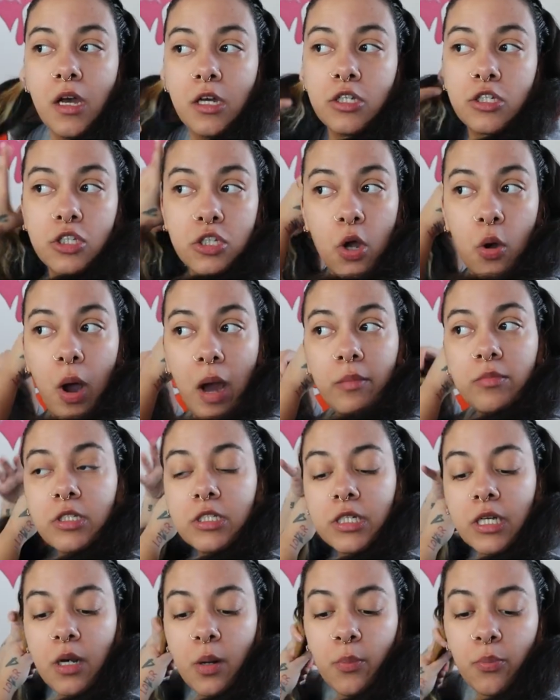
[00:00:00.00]
So I'm
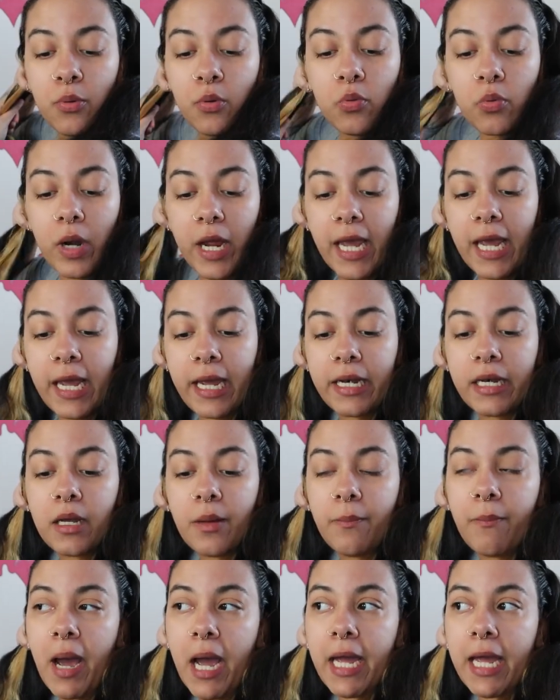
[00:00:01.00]
just gonna braid
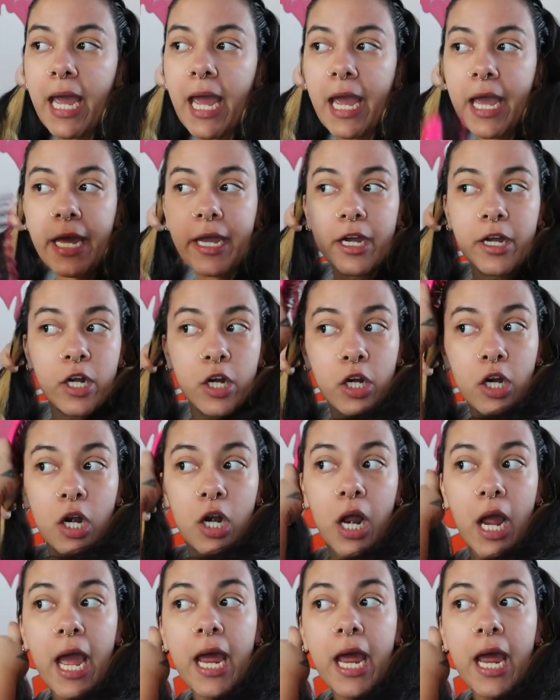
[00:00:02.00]
my hair